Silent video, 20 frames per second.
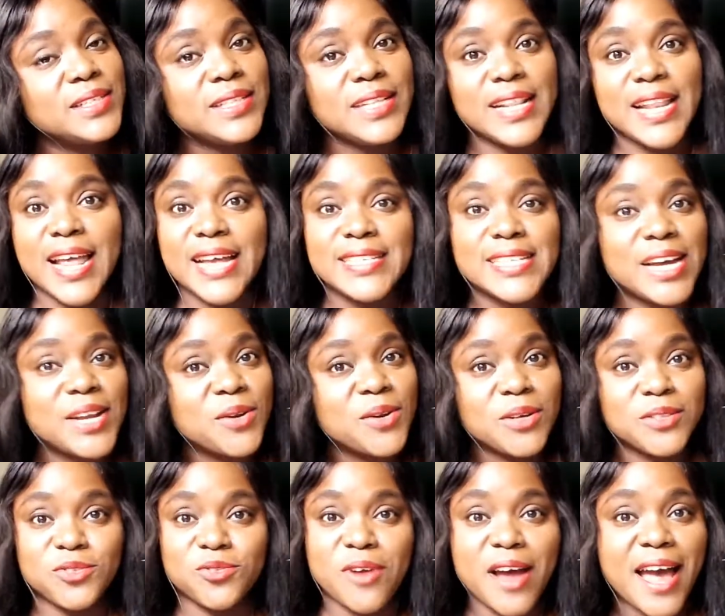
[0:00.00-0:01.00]
let her
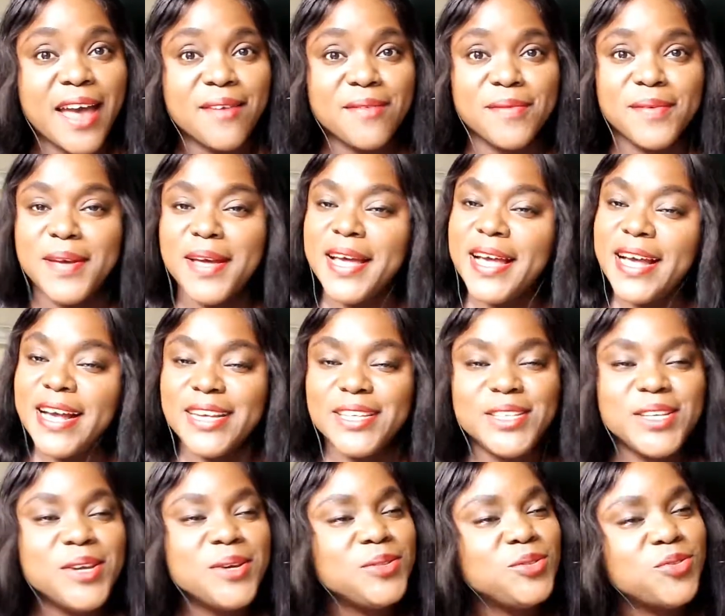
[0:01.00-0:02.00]
not drive
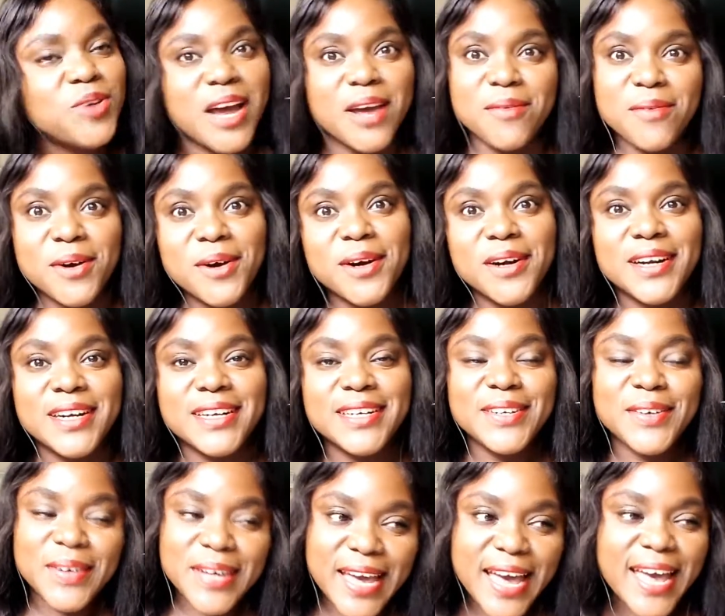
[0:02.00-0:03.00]
you drive her
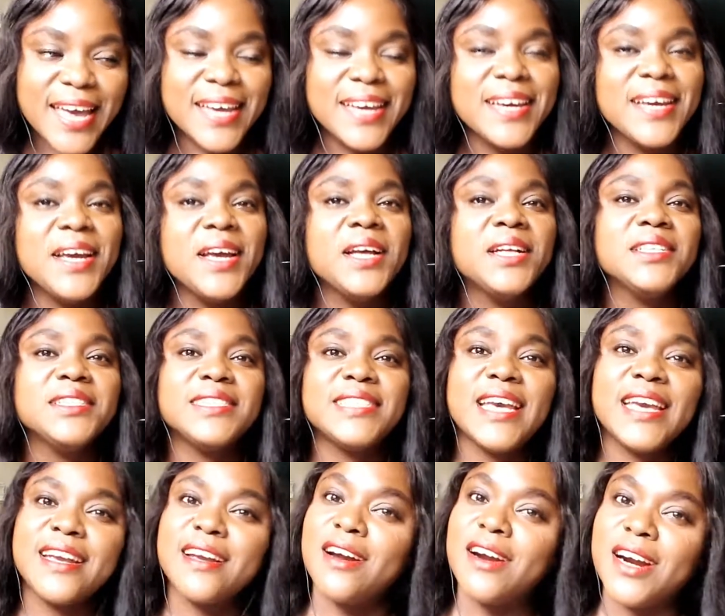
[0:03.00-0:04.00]
okay
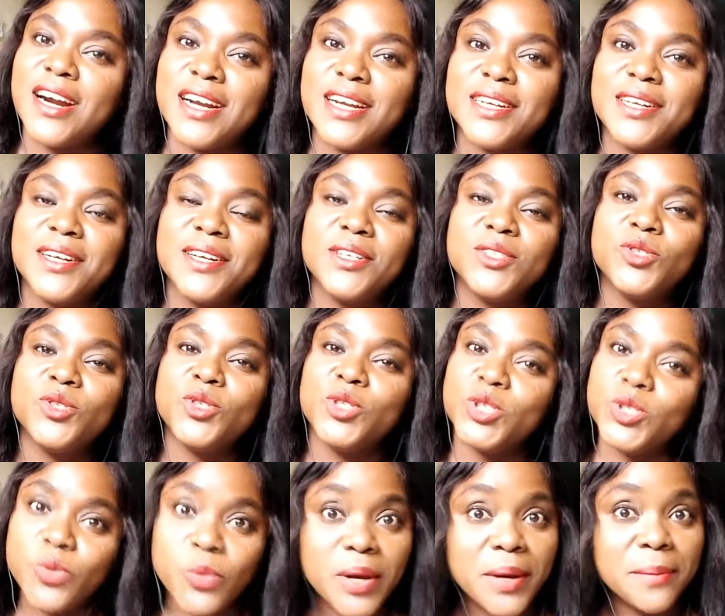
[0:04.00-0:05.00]
take her to
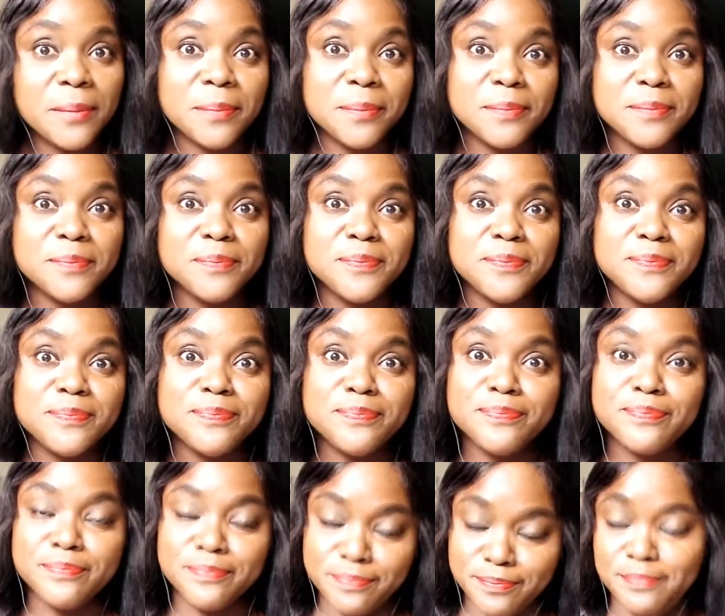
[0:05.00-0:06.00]
swim
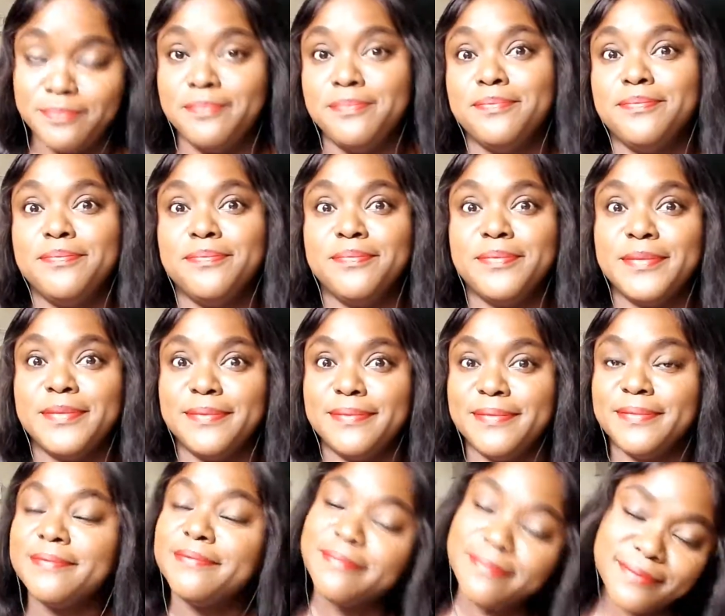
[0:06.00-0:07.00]
mm-hmm.
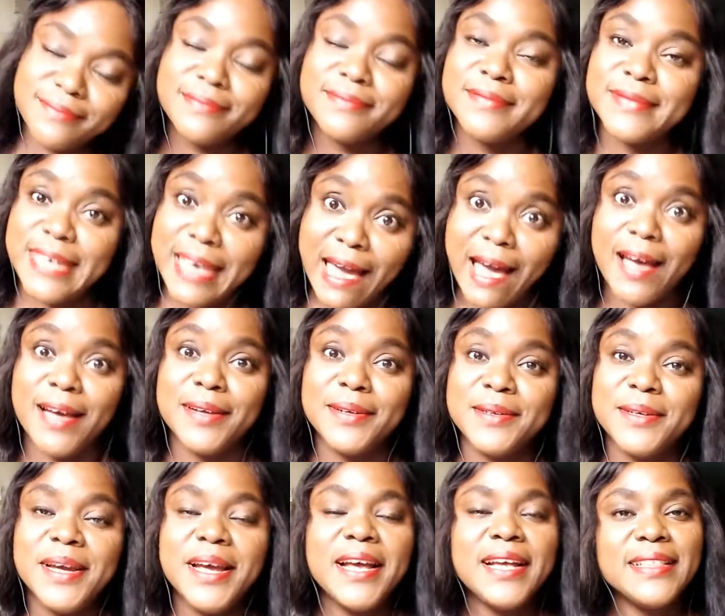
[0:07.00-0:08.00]
Mm-hmm. yeah
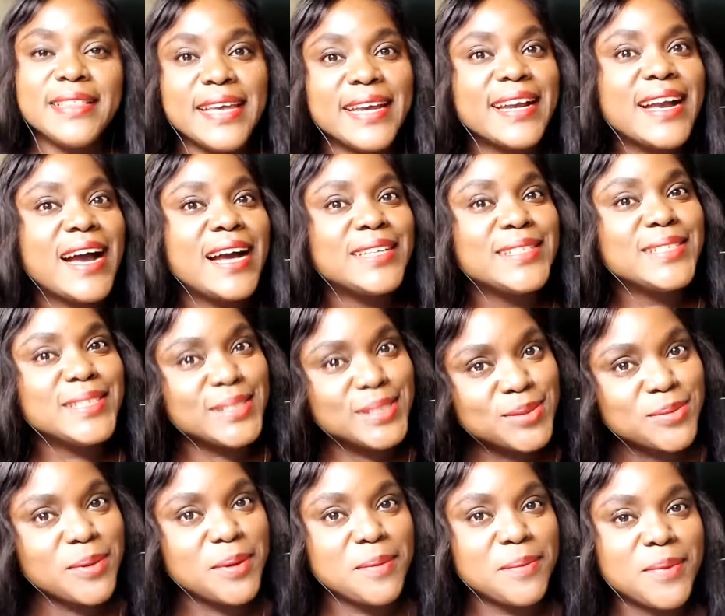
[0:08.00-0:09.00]
take her to
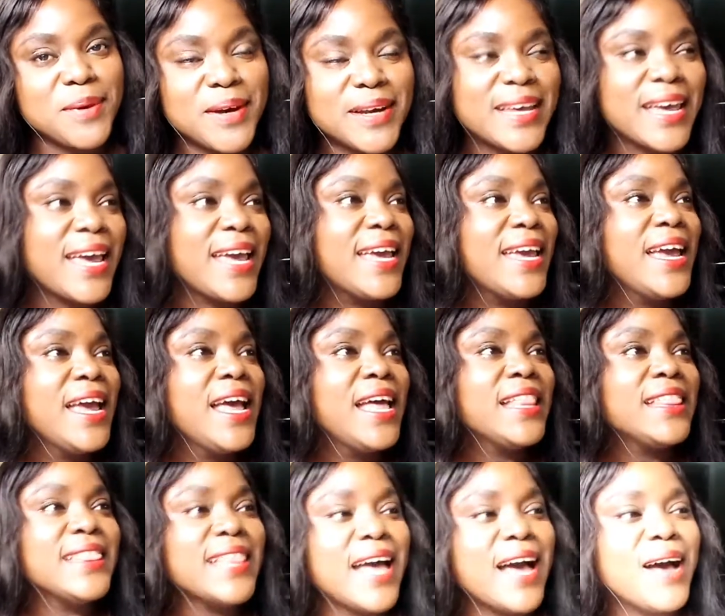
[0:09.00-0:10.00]
swim okay
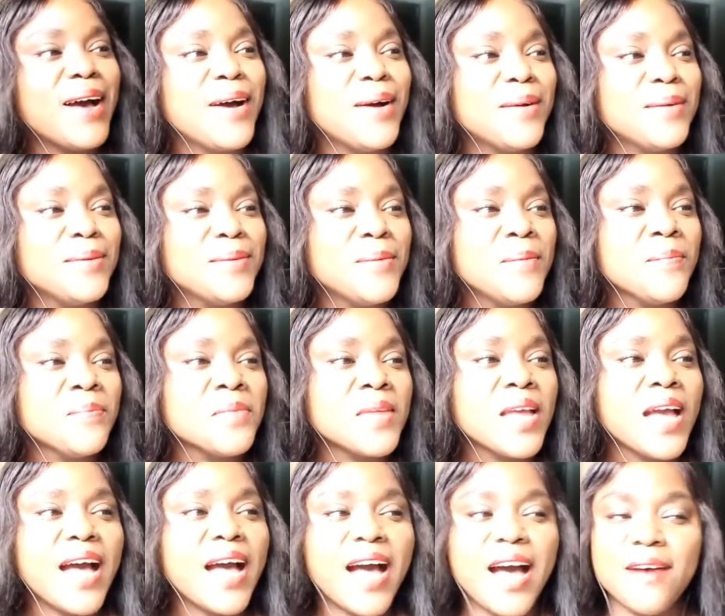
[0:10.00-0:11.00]
now
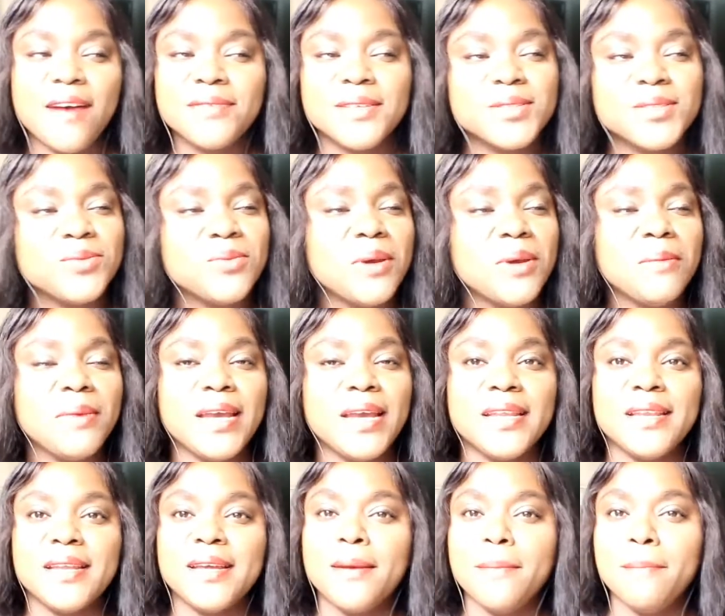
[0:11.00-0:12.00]
after
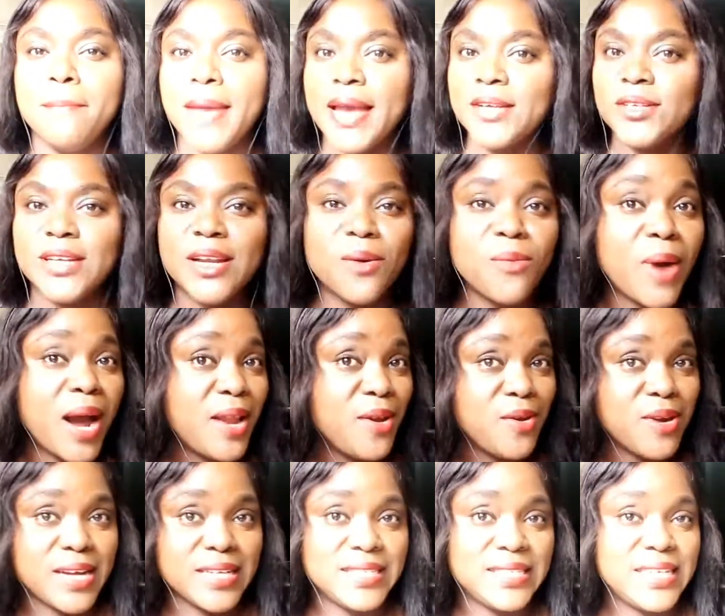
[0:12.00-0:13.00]
swimming make sure that while
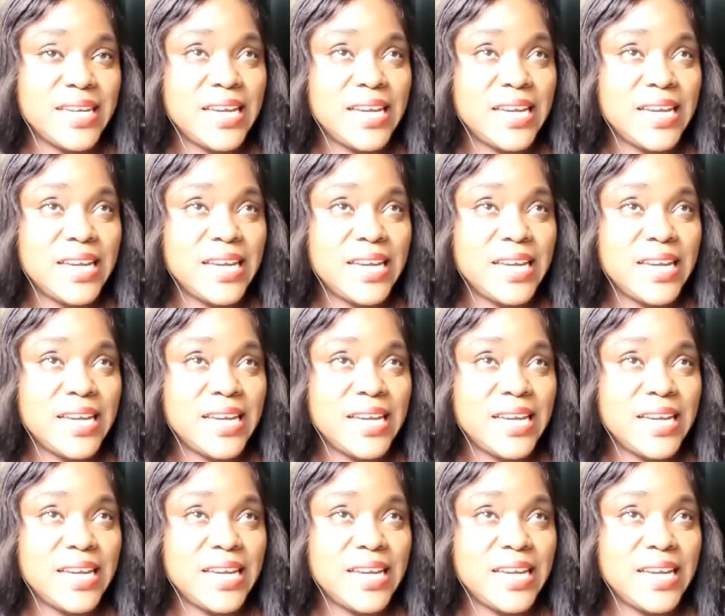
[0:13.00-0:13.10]
you're at